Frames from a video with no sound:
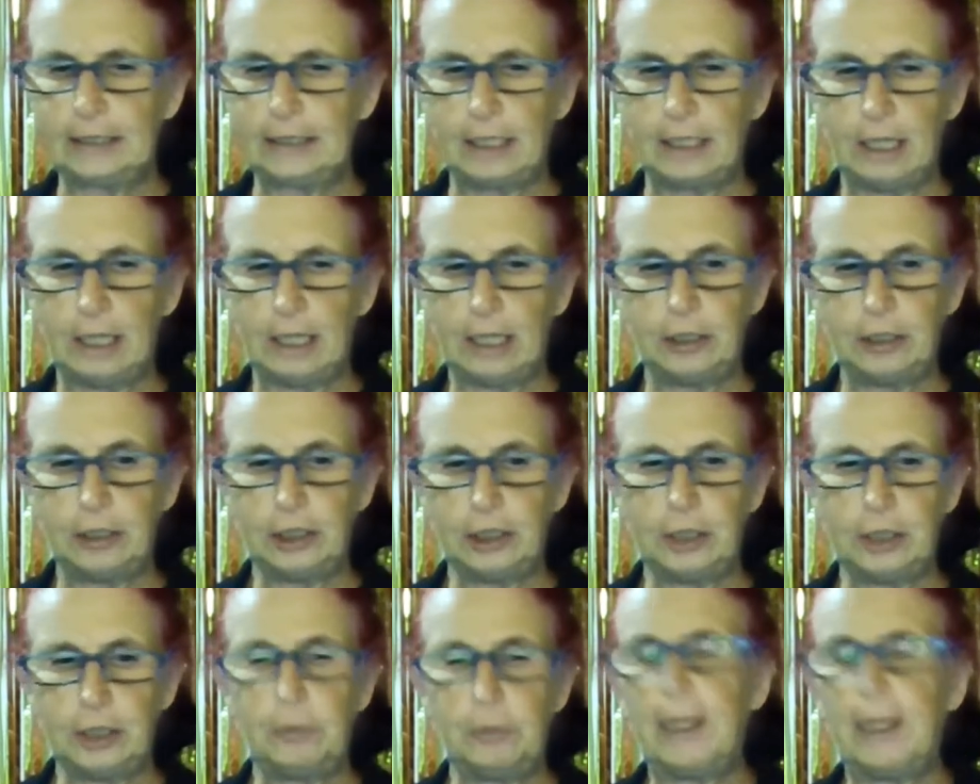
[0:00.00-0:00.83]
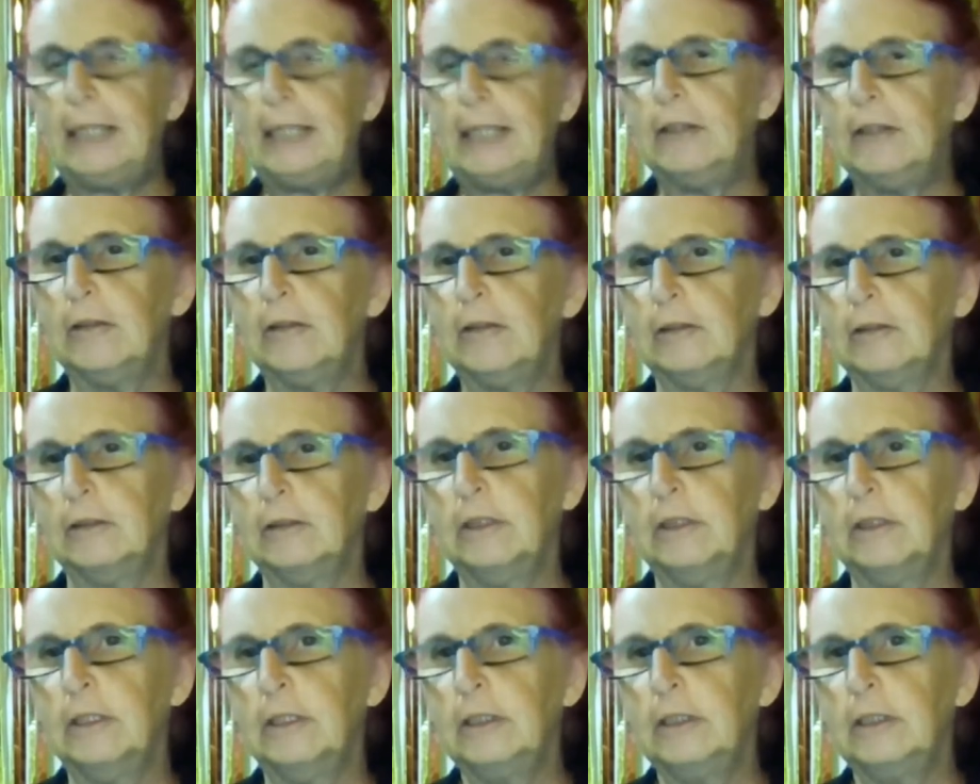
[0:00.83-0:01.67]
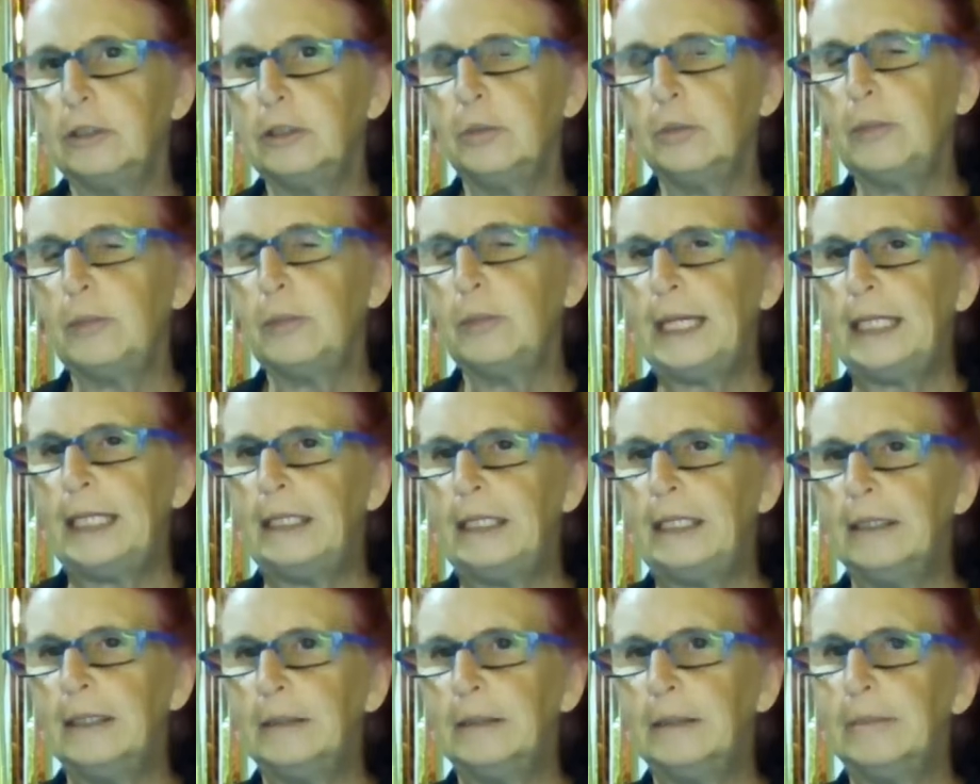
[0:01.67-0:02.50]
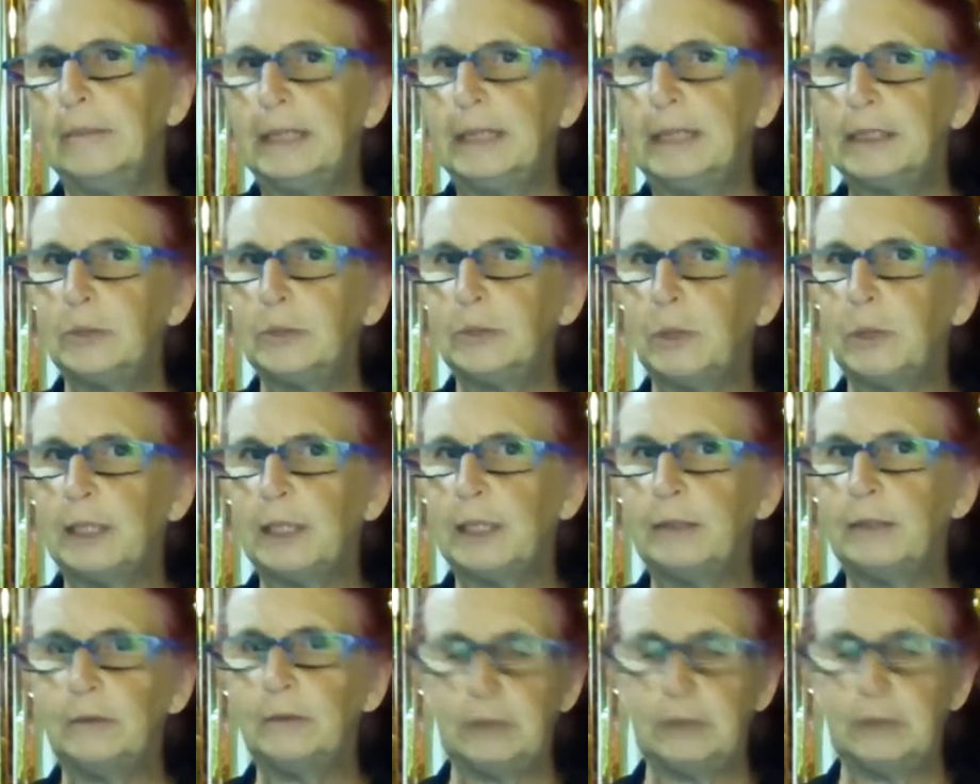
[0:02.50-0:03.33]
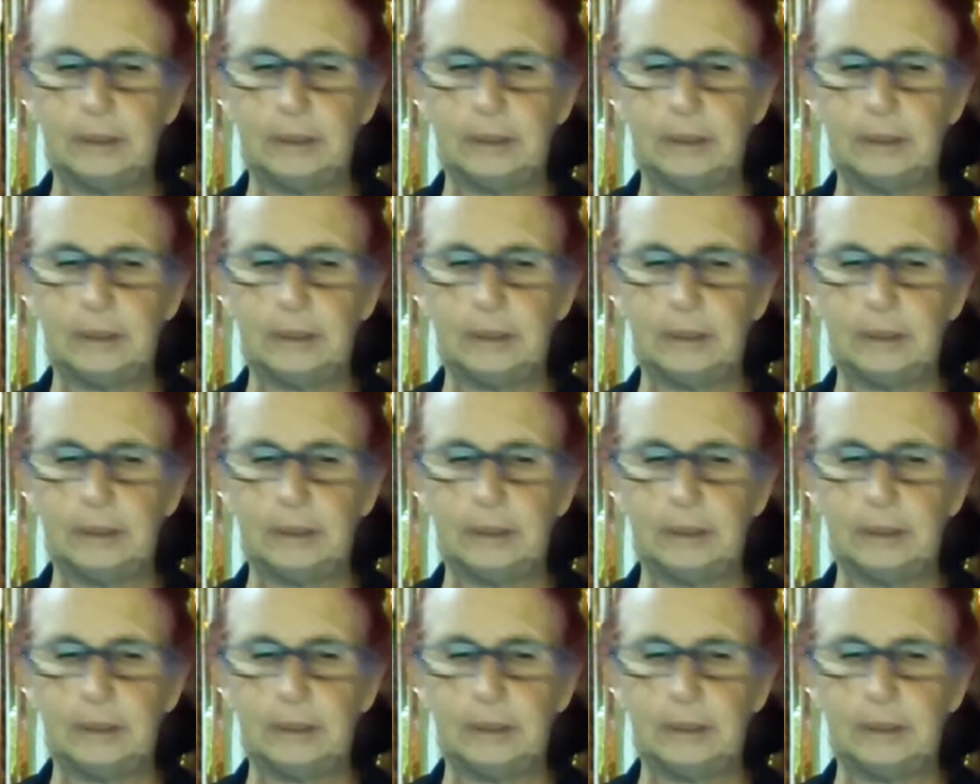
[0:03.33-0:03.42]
and she went on to win Miss World."